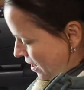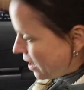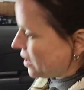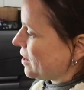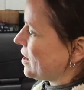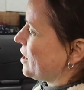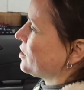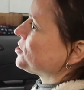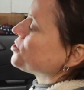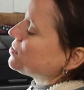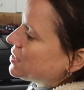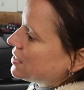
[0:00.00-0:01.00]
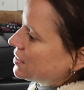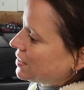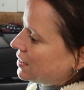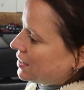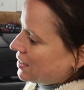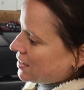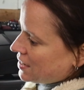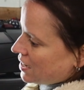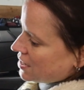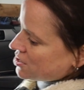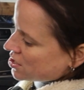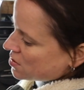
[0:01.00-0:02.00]
I can actually
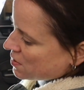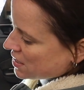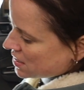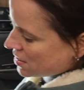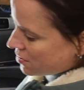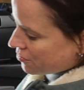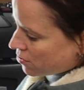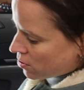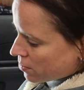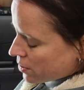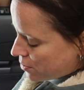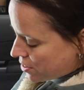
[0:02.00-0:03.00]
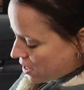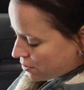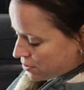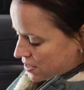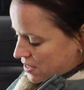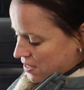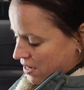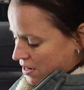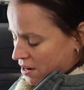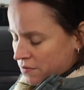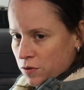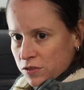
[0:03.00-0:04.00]
adjust my seat forward without the seat
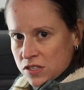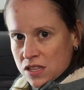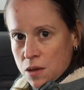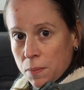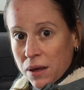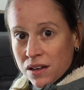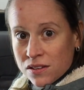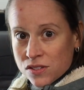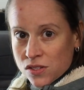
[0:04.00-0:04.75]
cover slipping.